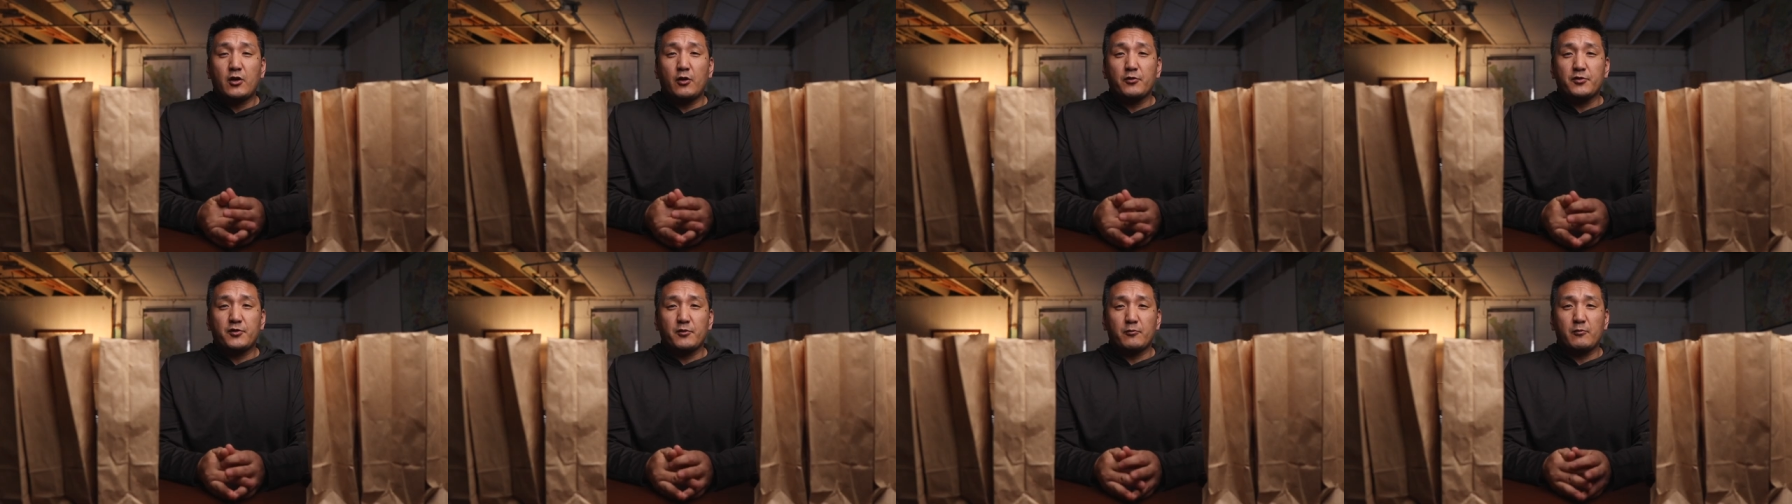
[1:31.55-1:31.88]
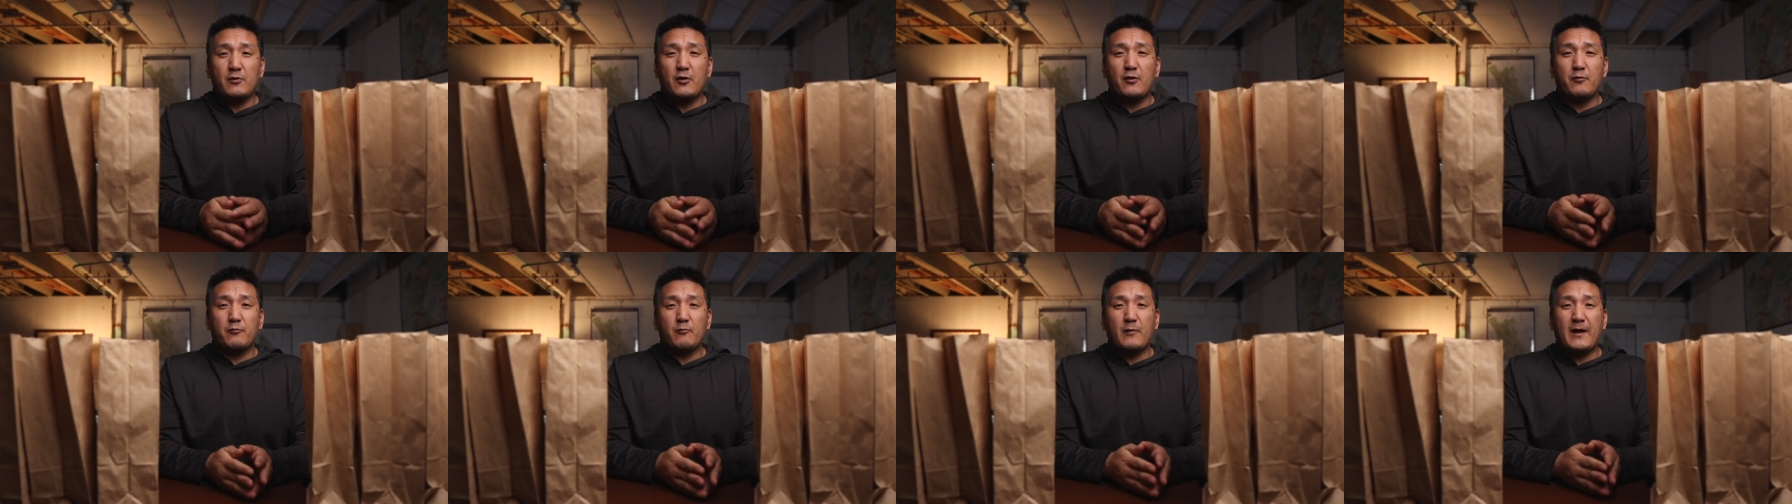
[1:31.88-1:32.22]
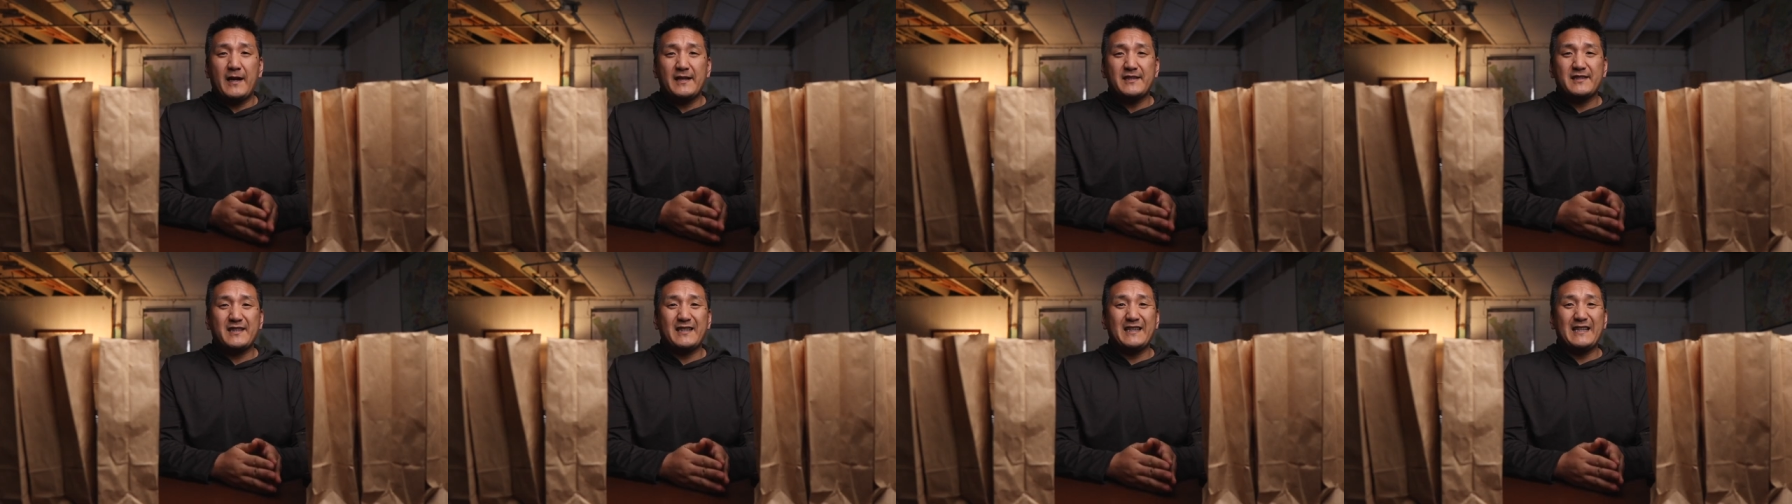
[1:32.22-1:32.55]
Côtes du Rhône
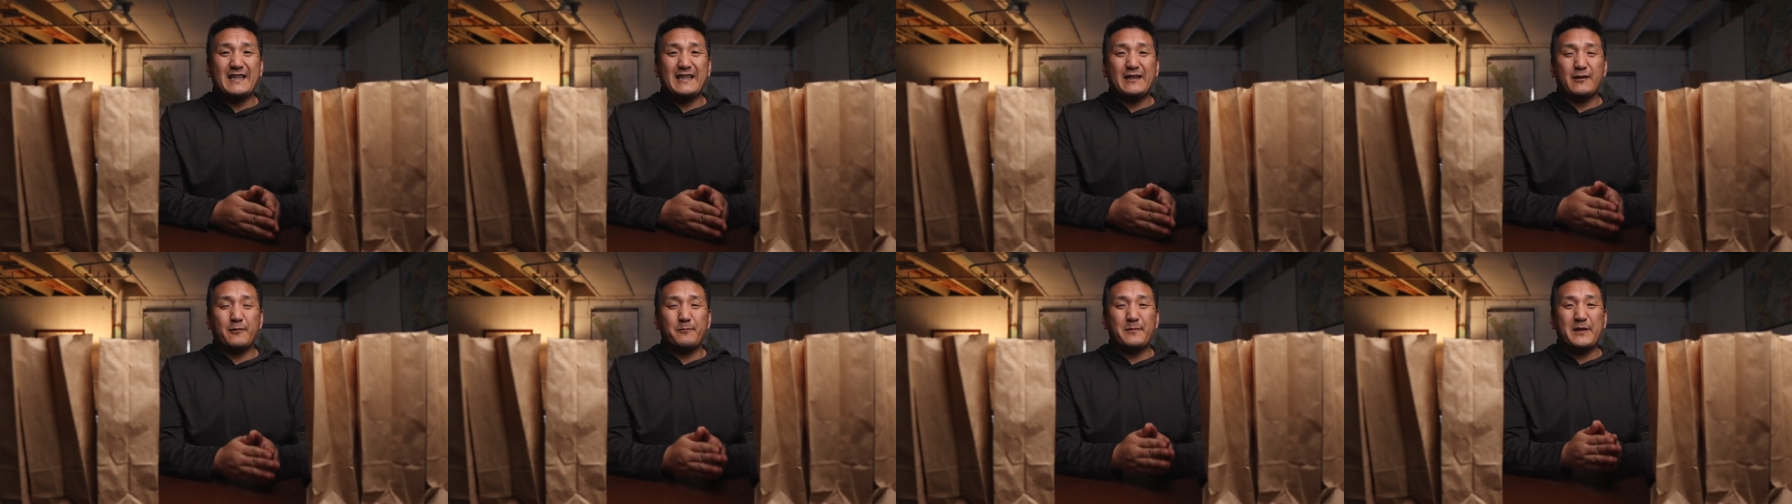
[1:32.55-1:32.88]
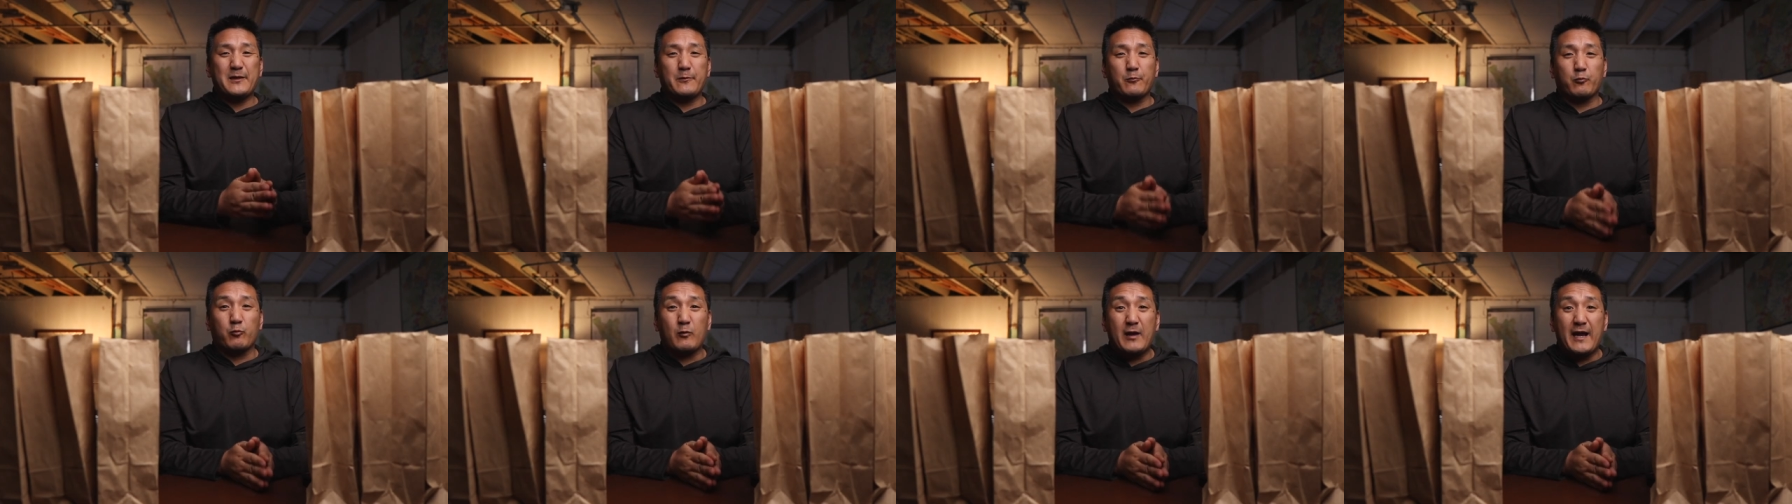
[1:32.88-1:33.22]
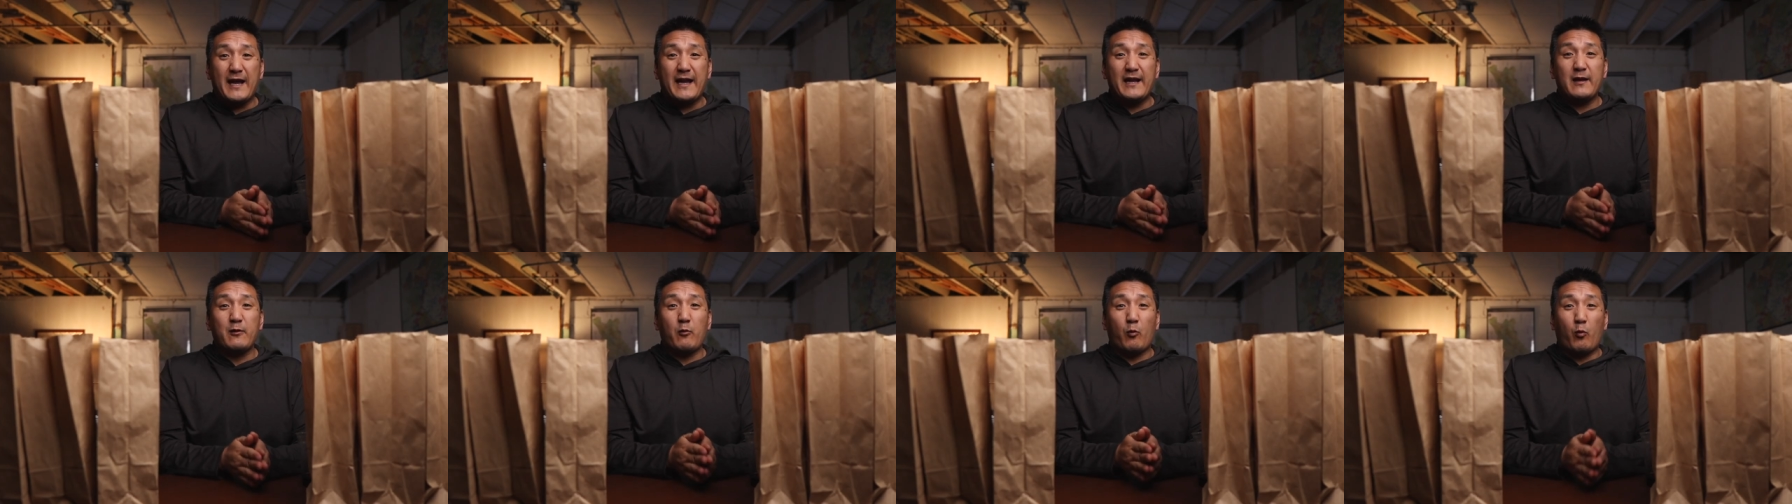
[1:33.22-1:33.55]
wines can either be
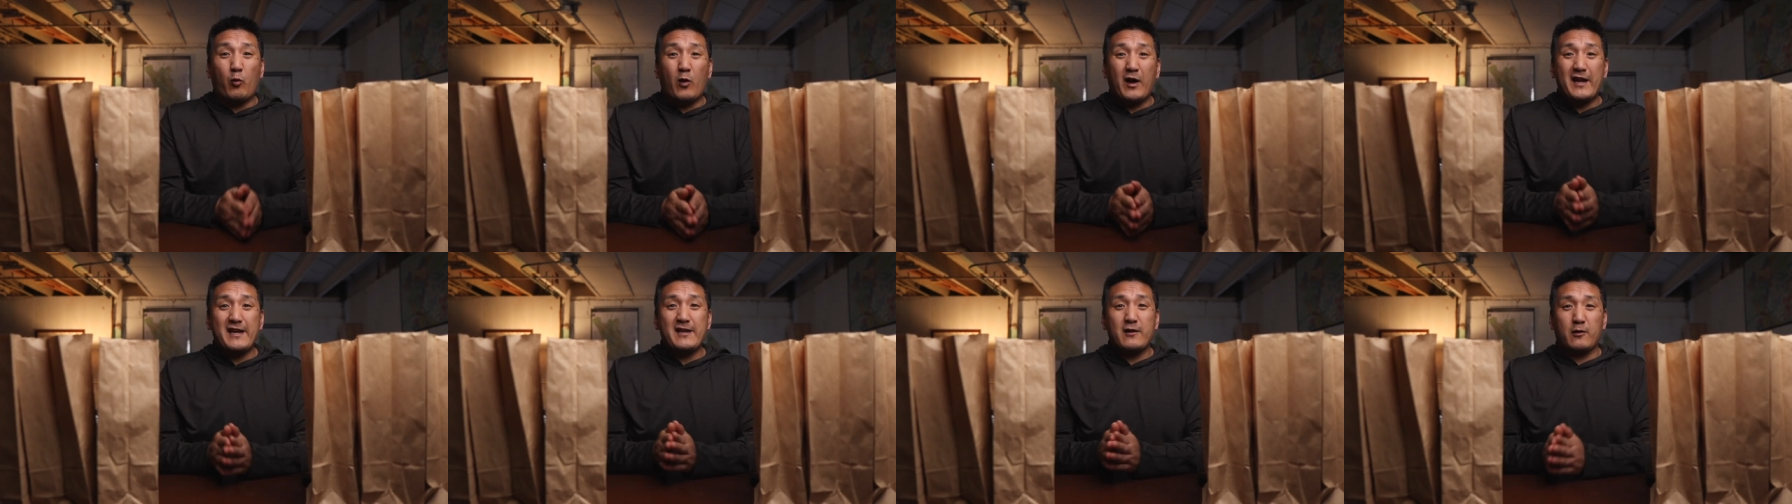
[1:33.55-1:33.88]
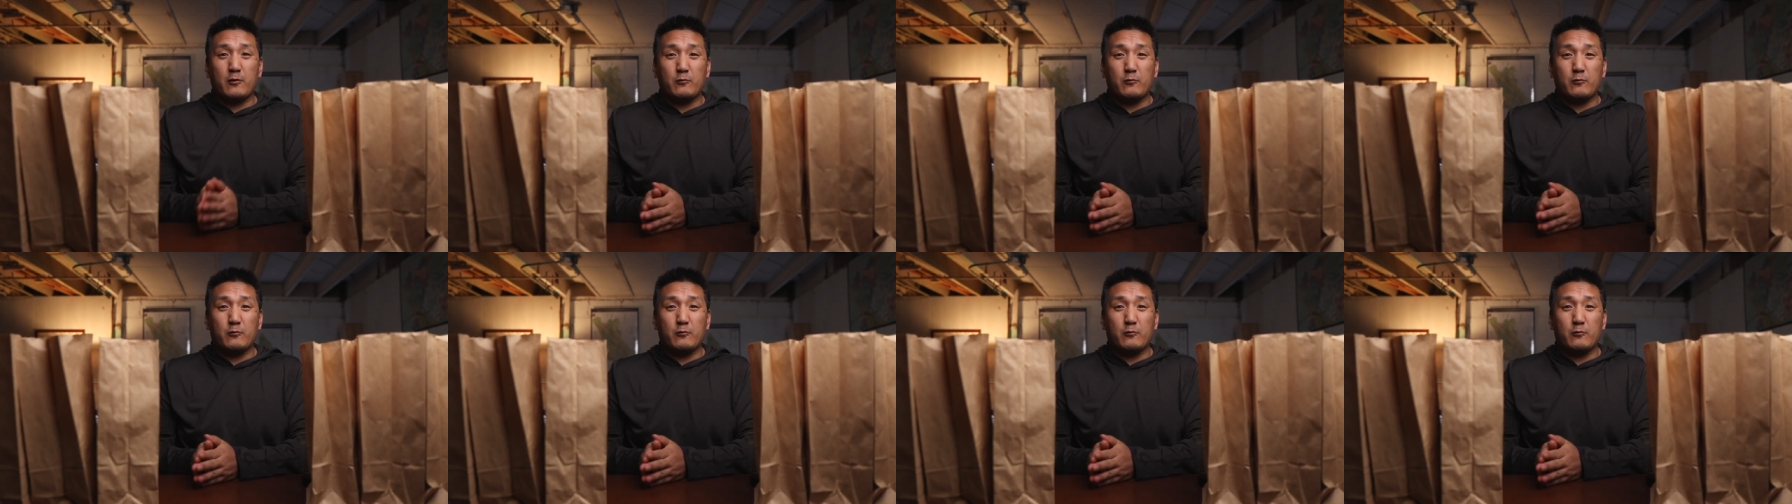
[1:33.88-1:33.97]
red, white,